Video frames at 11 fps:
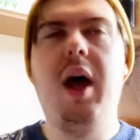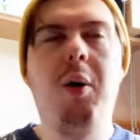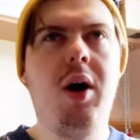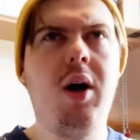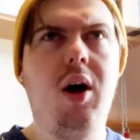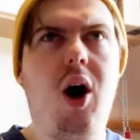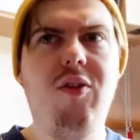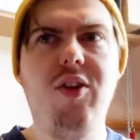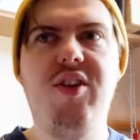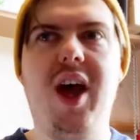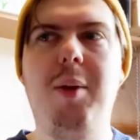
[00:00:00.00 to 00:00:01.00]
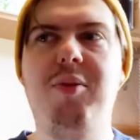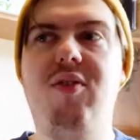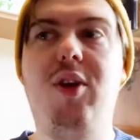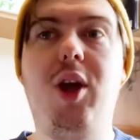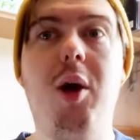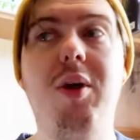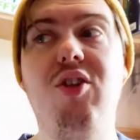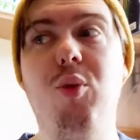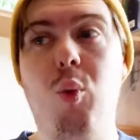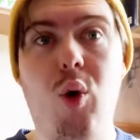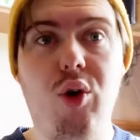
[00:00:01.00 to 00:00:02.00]
Now, oftentimes if you go
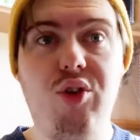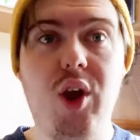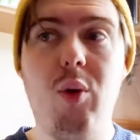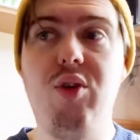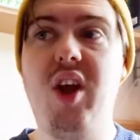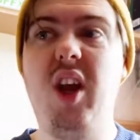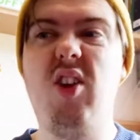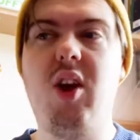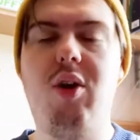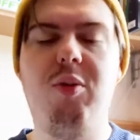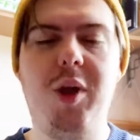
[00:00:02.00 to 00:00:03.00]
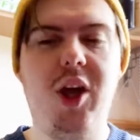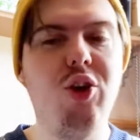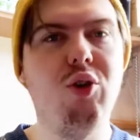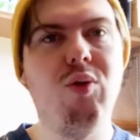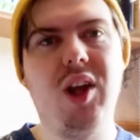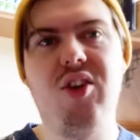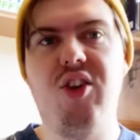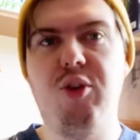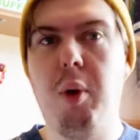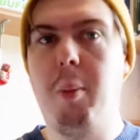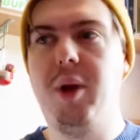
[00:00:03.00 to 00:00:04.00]
into Waterstones and it's going to be a new release
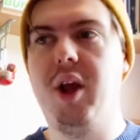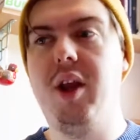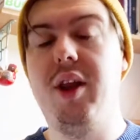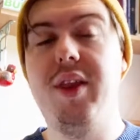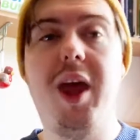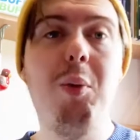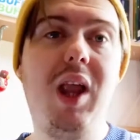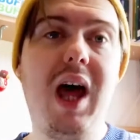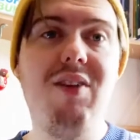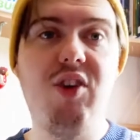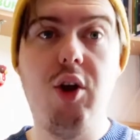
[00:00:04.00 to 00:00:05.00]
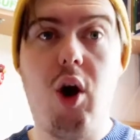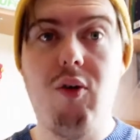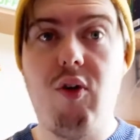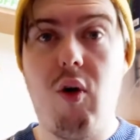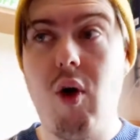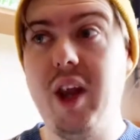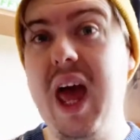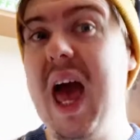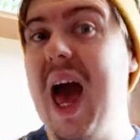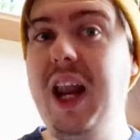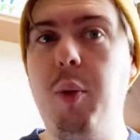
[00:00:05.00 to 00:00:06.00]
that's popular, they will have an offer on
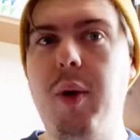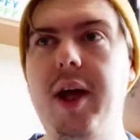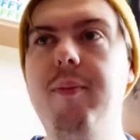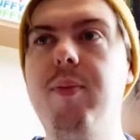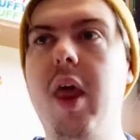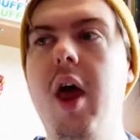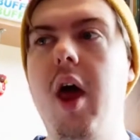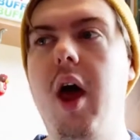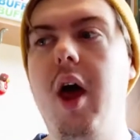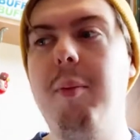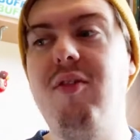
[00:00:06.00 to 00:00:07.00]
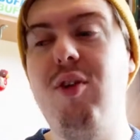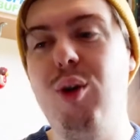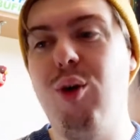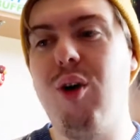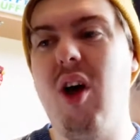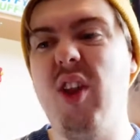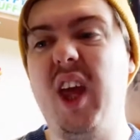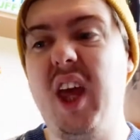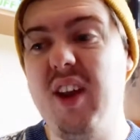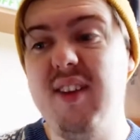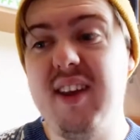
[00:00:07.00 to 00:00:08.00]
anyway. If you look on
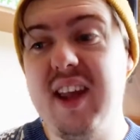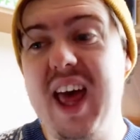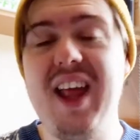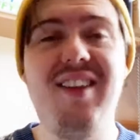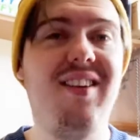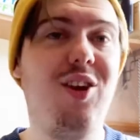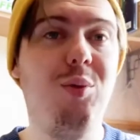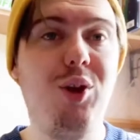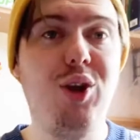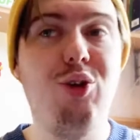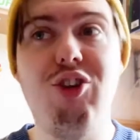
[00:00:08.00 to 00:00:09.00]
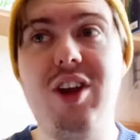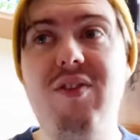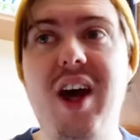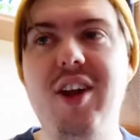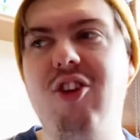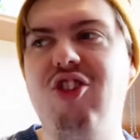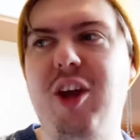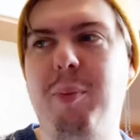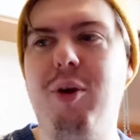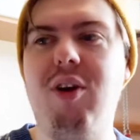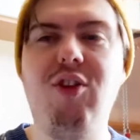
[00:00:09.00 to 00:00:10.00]
the internet, you will usually find it
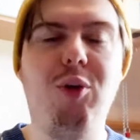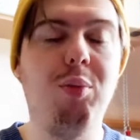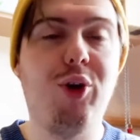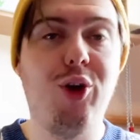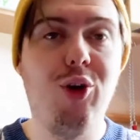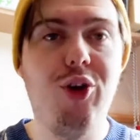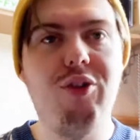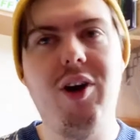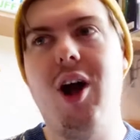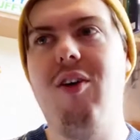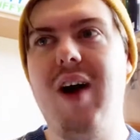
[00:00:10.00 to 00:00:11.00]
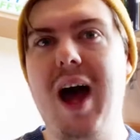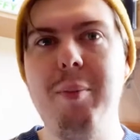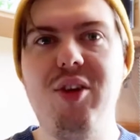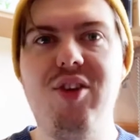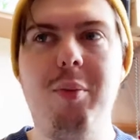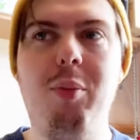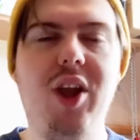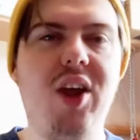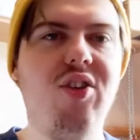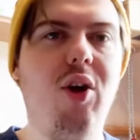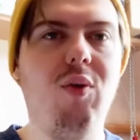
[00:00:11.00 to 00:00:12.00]
cheaper if you pre-order it off Amazon, but
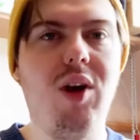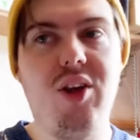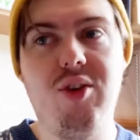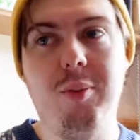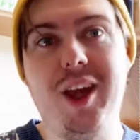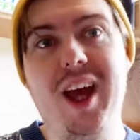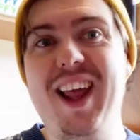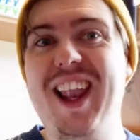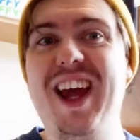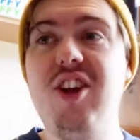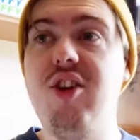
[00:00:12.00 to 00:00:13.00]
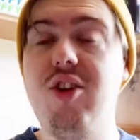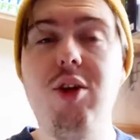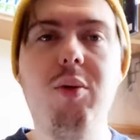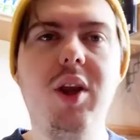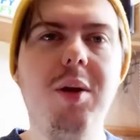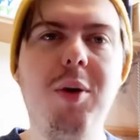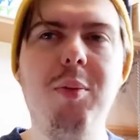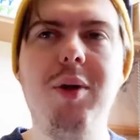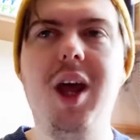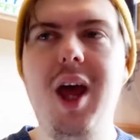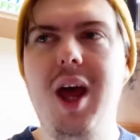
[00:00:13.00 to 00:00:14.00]
that's not really something I like to do at the
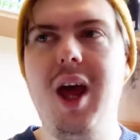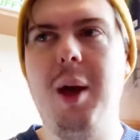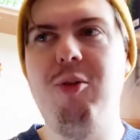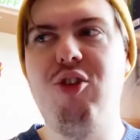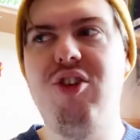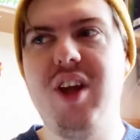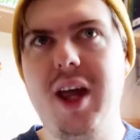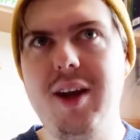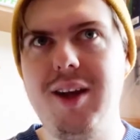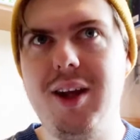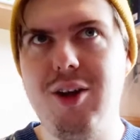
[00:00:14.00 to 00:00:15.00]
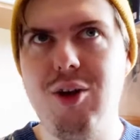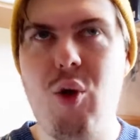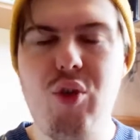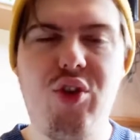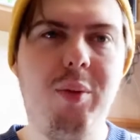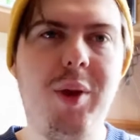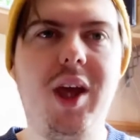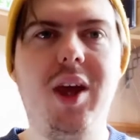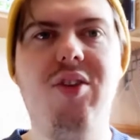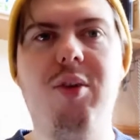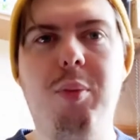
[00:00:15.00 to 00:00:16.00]
moment. I'm tending not to
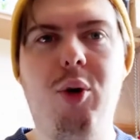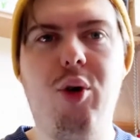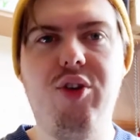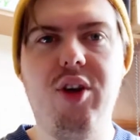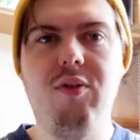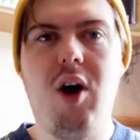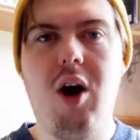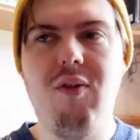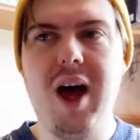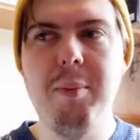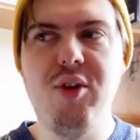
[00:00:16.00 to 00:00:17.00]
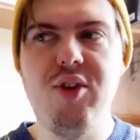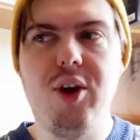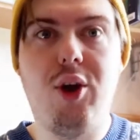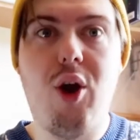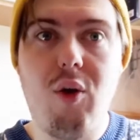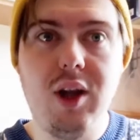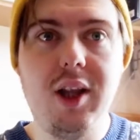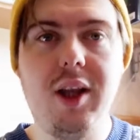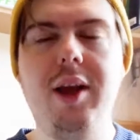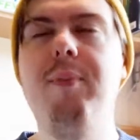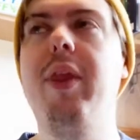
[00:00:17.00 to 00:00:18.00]
be as supportive of Amazon
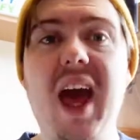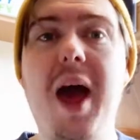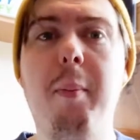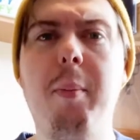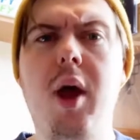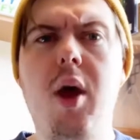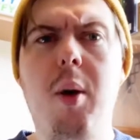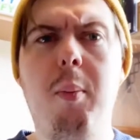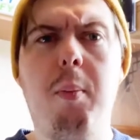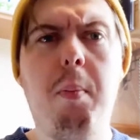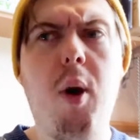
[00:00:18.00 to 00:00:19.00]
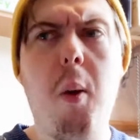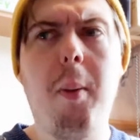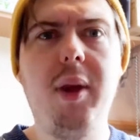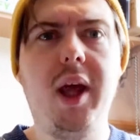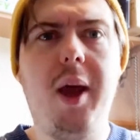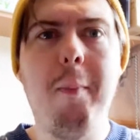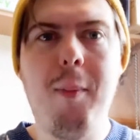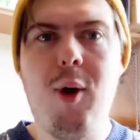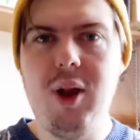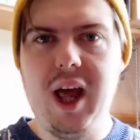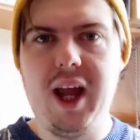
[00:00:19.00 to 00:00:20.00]
currently. I'm probably
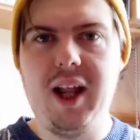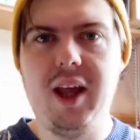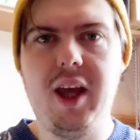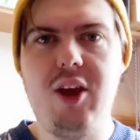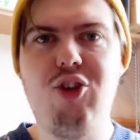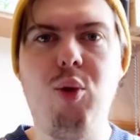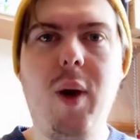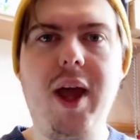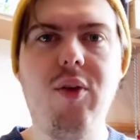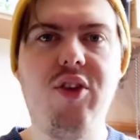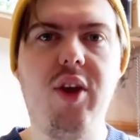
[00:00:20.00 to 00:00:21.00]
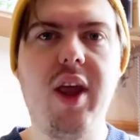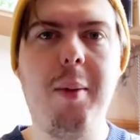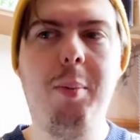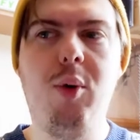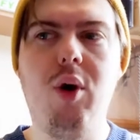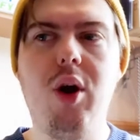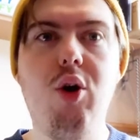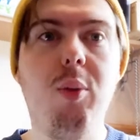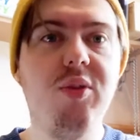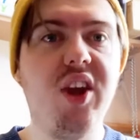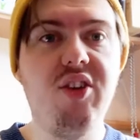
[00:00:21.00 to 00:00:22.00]
more likely to wait until that book
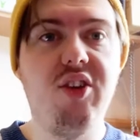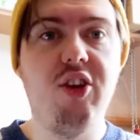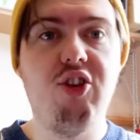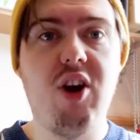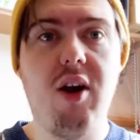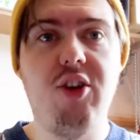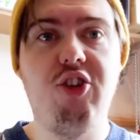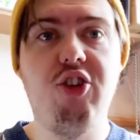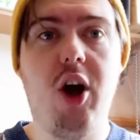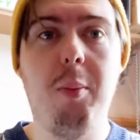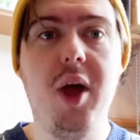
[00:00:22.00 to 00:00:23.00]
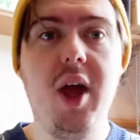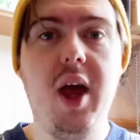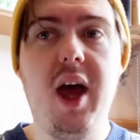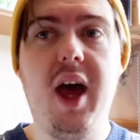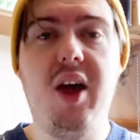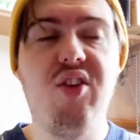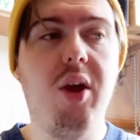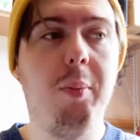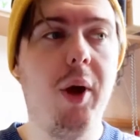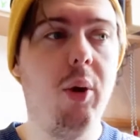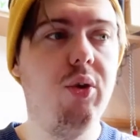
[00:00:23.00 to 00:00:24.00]
comes into the charity shop as
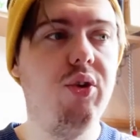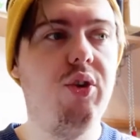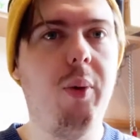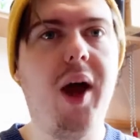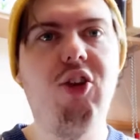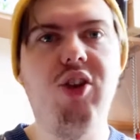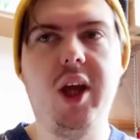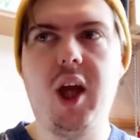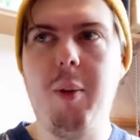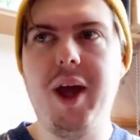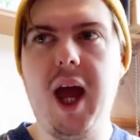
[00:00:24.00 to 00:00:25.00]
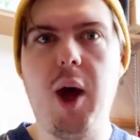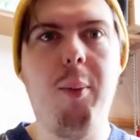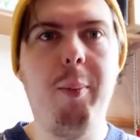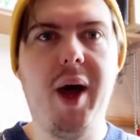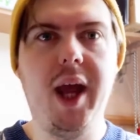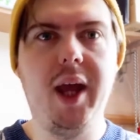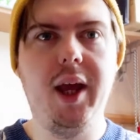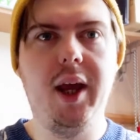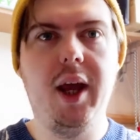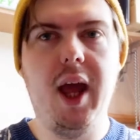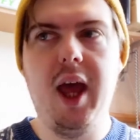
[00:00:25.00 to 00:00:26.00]
opposed to actually going out and
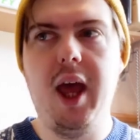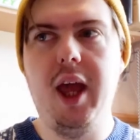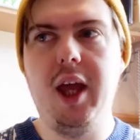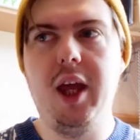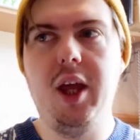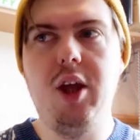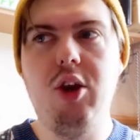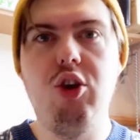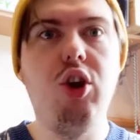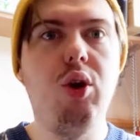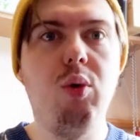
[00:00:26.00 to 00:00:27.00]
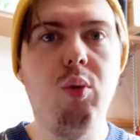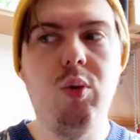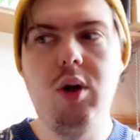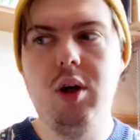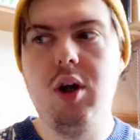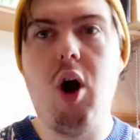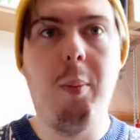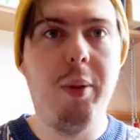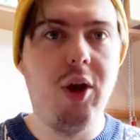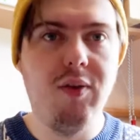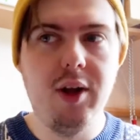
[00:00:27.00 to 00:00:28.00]
buying a new
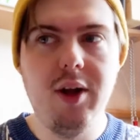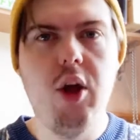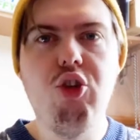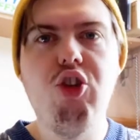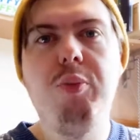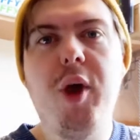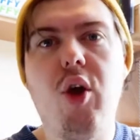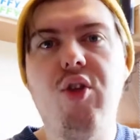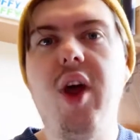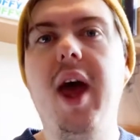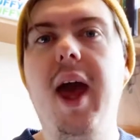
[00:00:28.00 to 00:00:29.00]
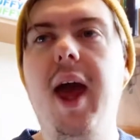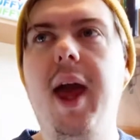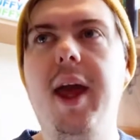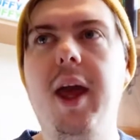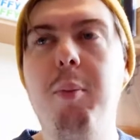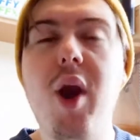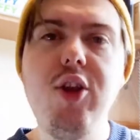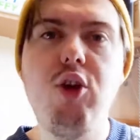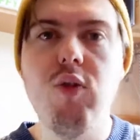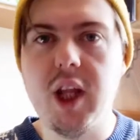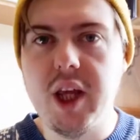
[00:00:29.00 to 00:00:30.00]
copy of it. Just because a
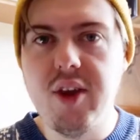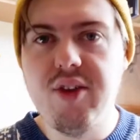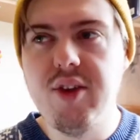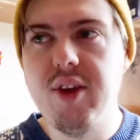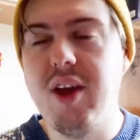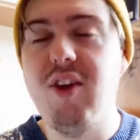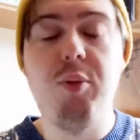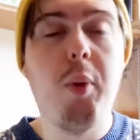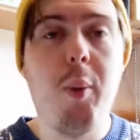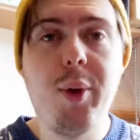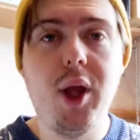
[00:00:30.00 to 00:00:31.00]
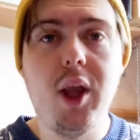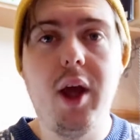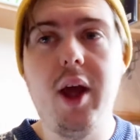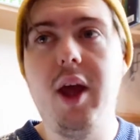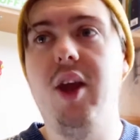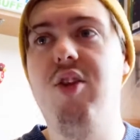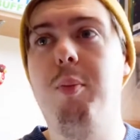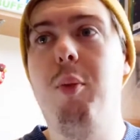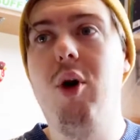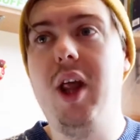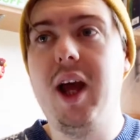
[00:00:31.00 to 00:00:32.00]
brand new release, if it's popular, is
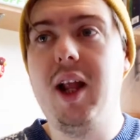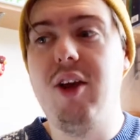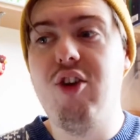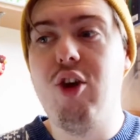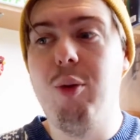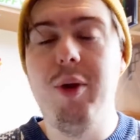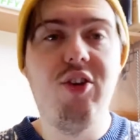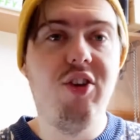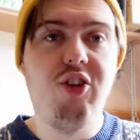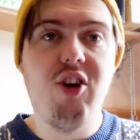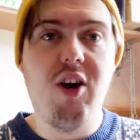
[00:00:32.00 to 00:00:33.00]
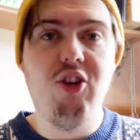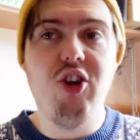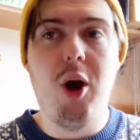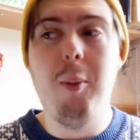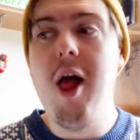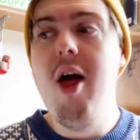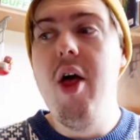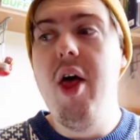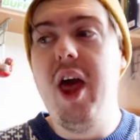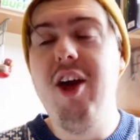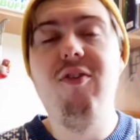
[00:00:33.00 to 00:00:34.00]
more likely to come into the charity shop.
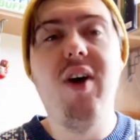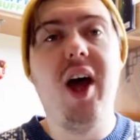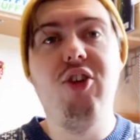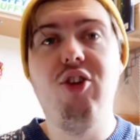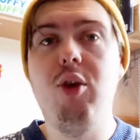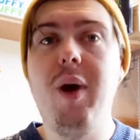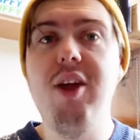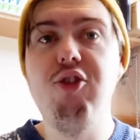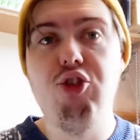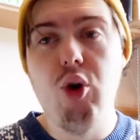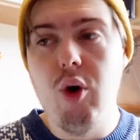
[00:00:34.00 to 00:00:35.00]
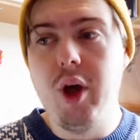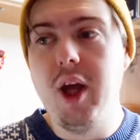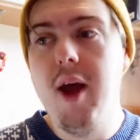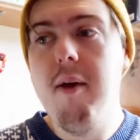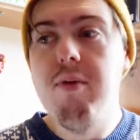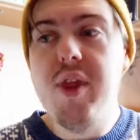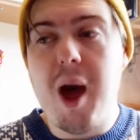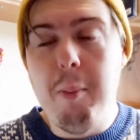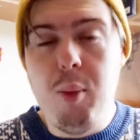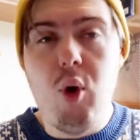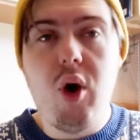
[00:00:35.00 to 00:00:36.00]
If I do enjoy that